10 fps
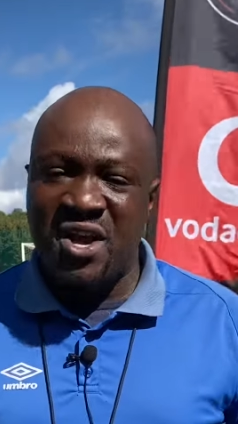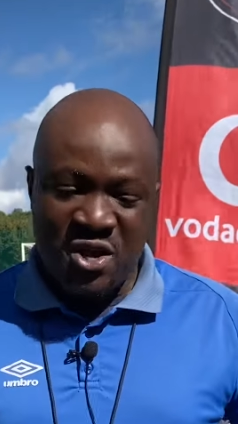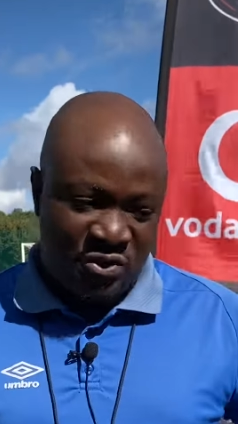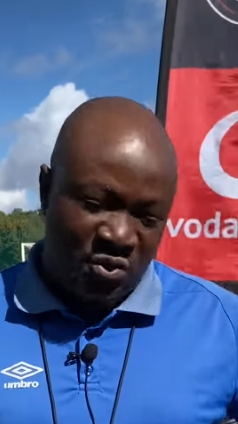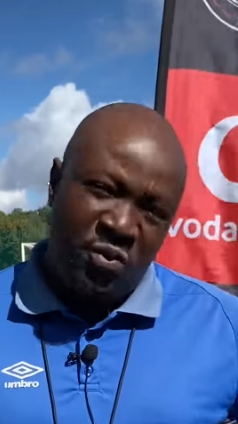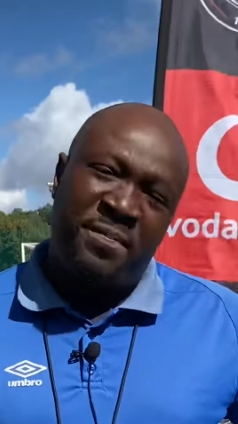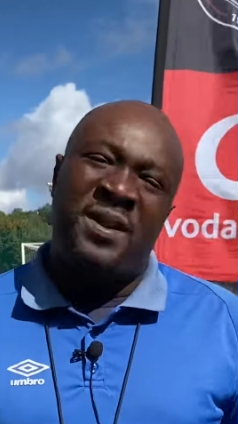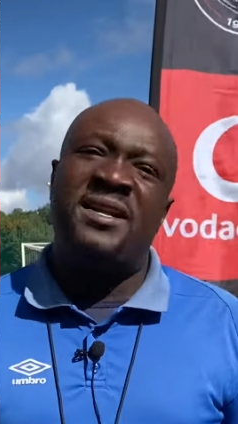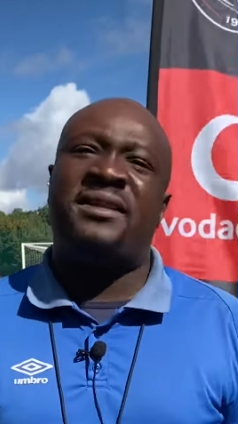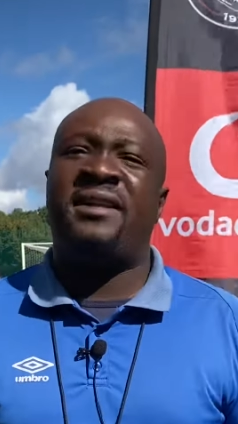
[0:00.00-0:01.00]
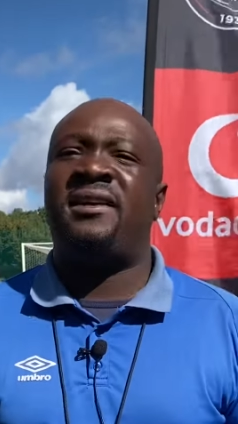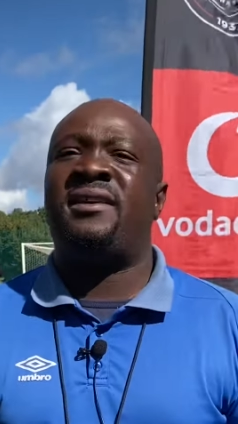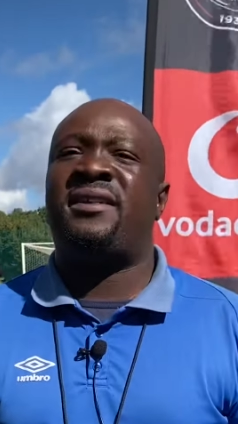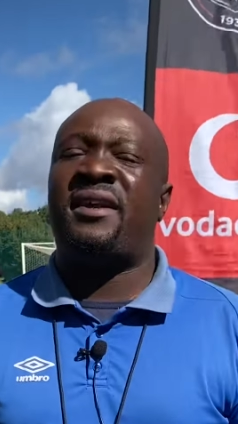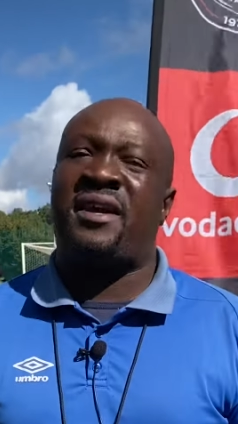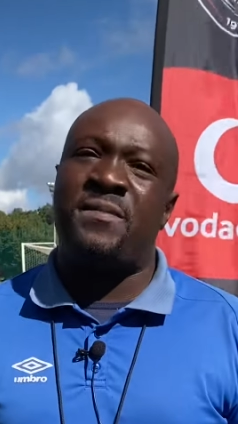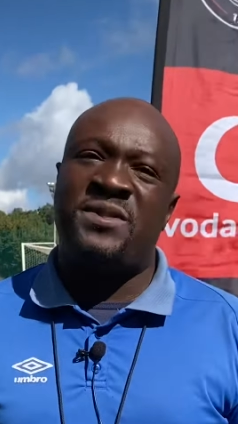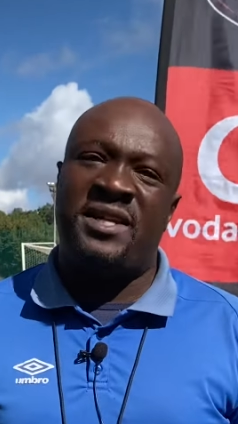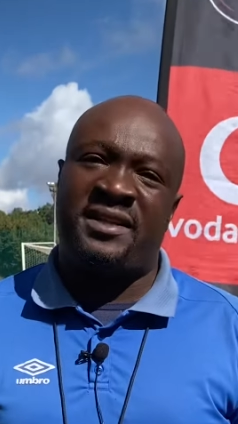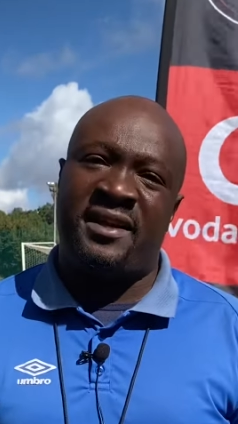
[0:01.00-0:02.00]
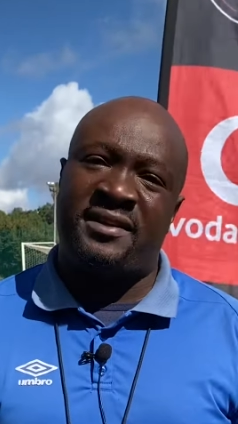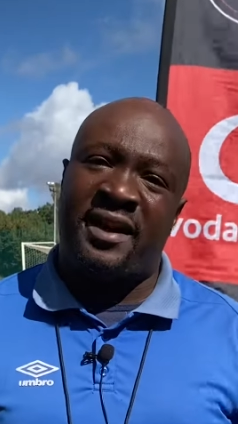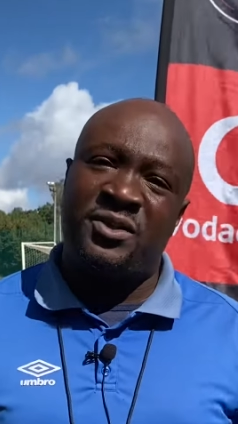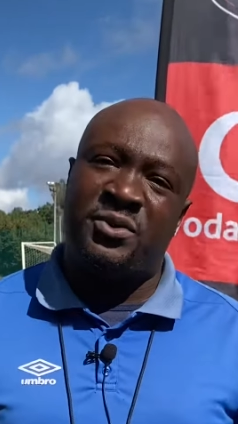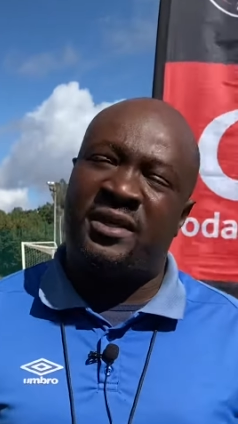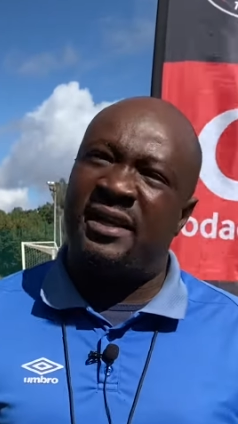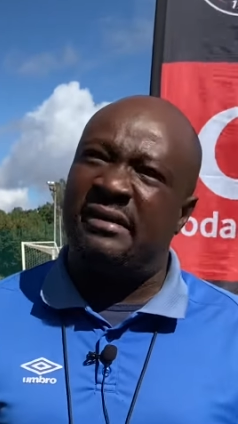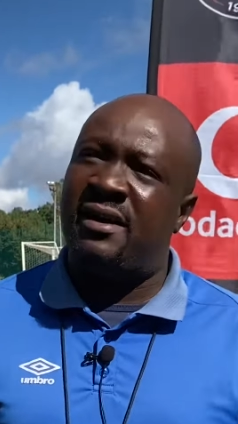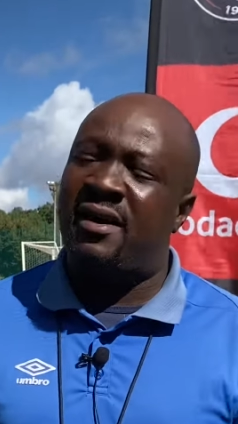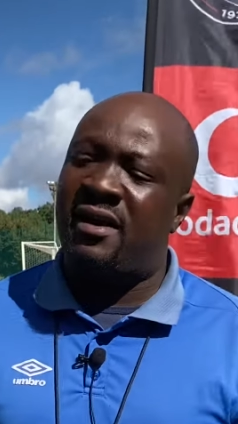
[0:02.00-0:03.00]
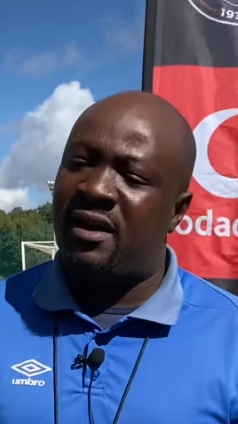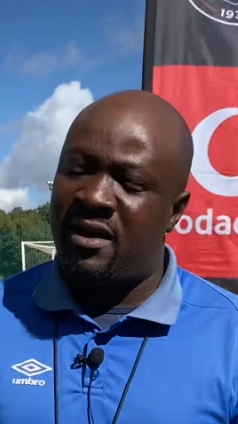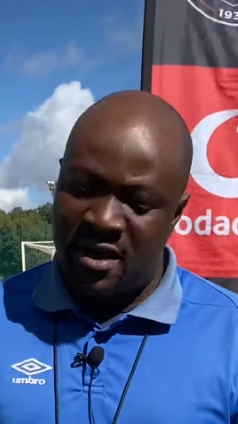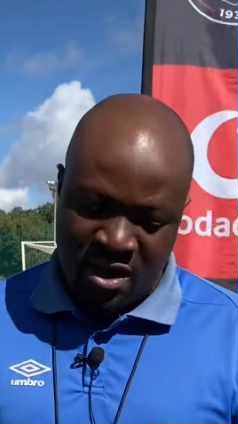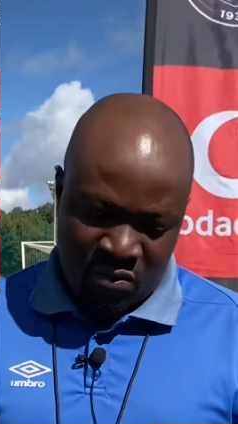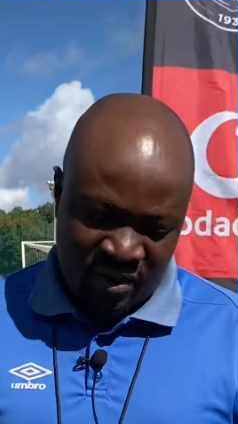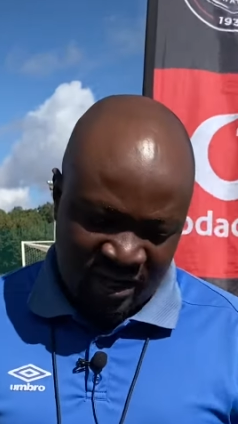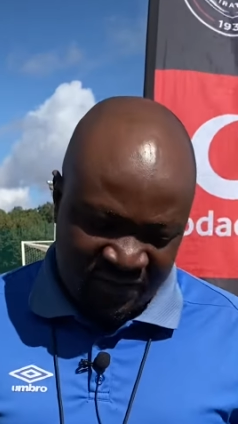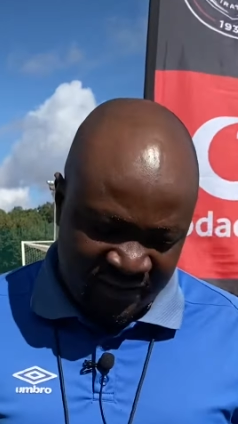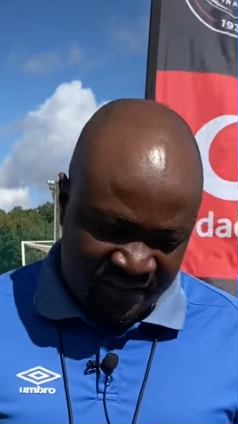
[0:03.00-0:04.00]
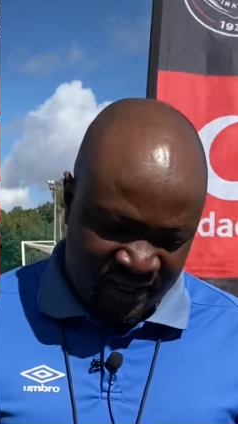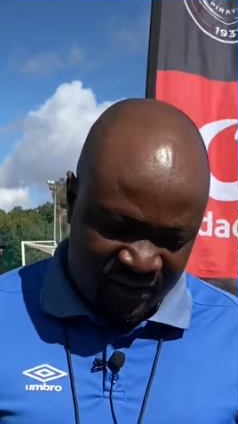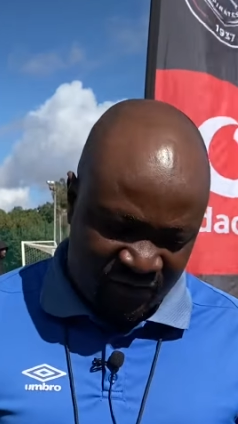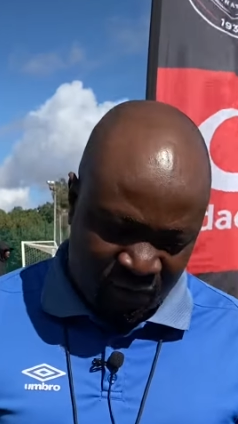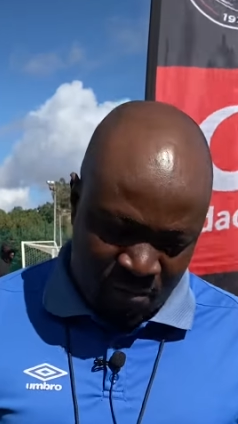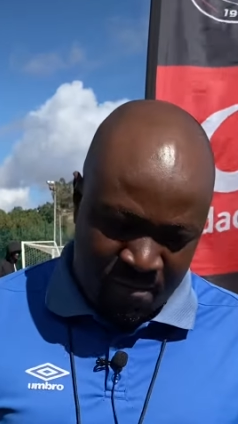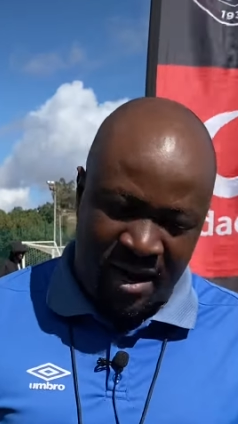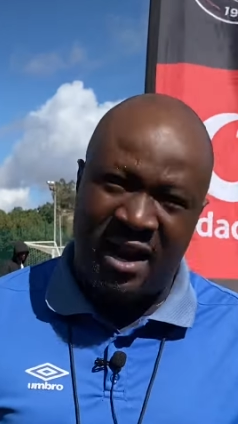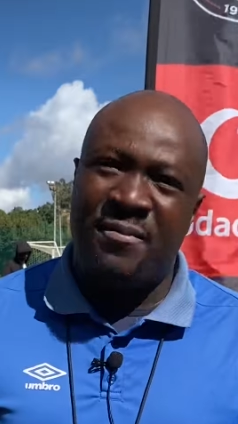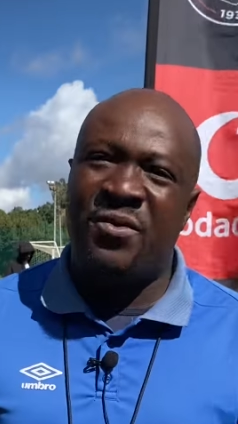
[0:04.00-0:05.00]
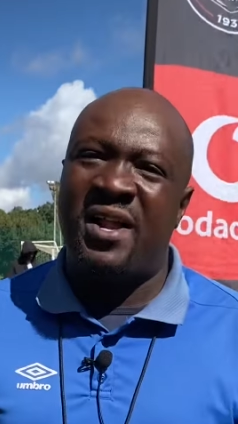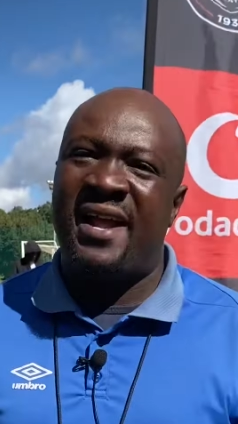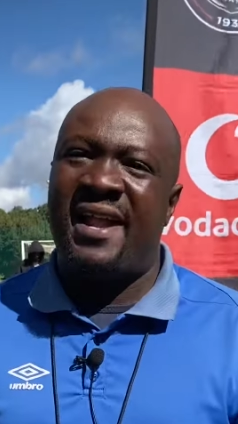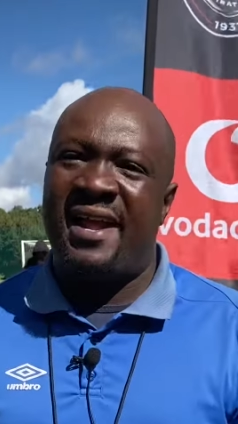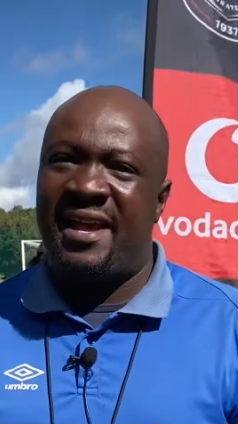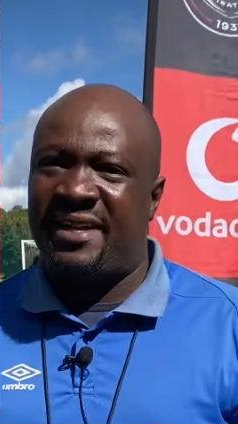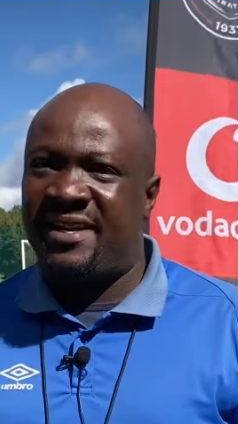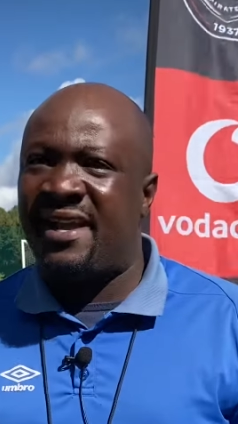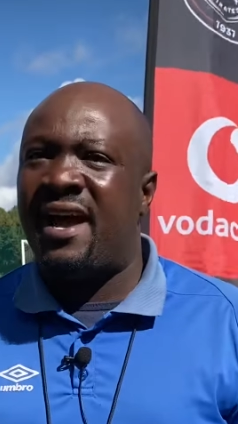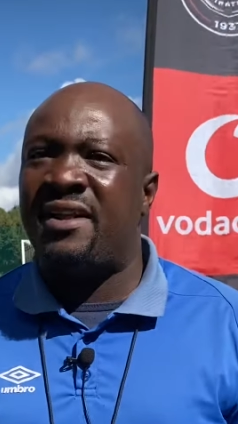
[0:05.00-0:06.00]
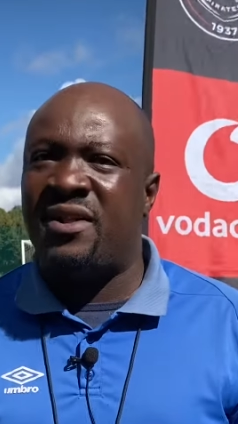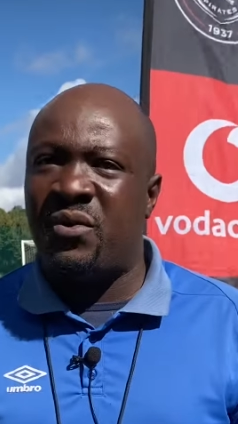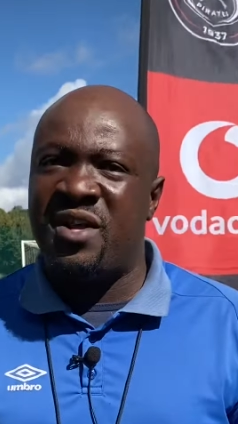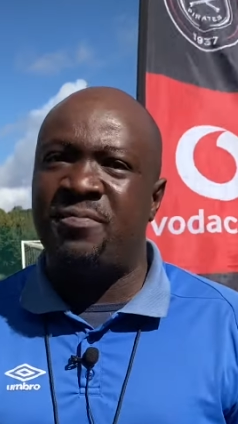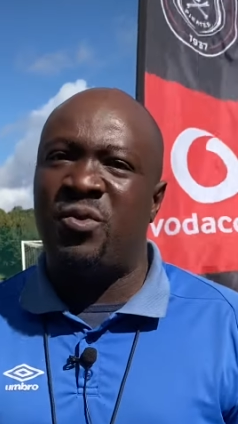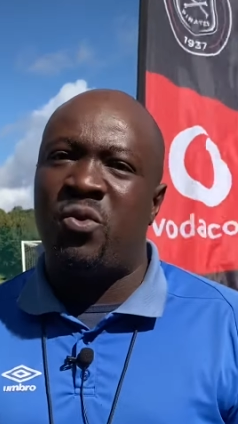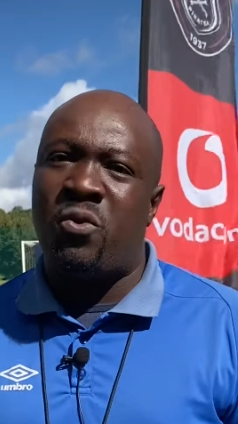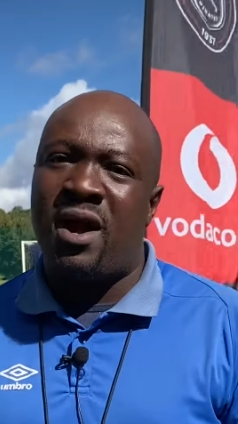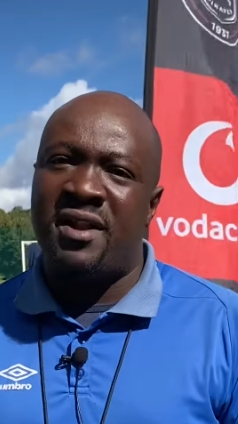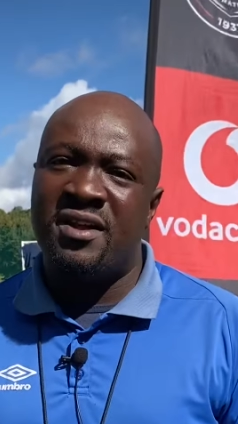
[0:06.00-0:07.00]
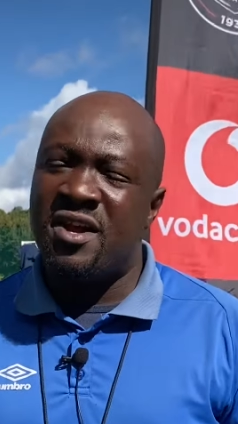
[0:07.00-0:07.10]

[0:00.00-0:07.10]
So we were playing three, three games a day, trying to get, the. Uh, we had visitors from Malamulele, Giyani, they were in Polokwane.